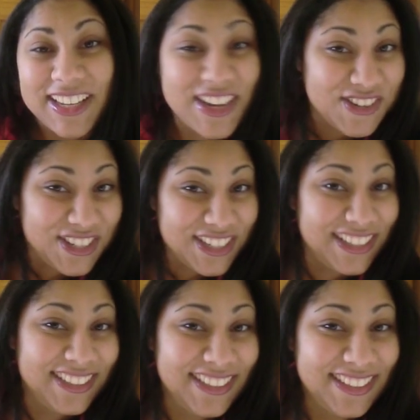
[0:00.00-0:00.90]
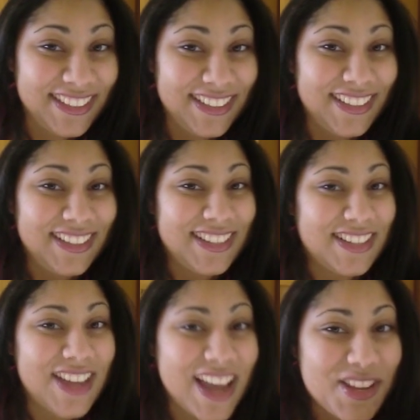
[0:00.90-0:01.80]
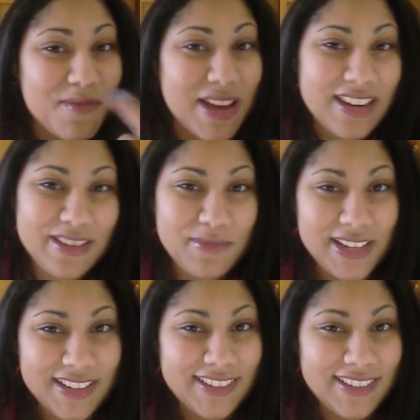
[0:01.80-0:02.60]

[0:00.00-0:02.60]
don't you? So how you better than me?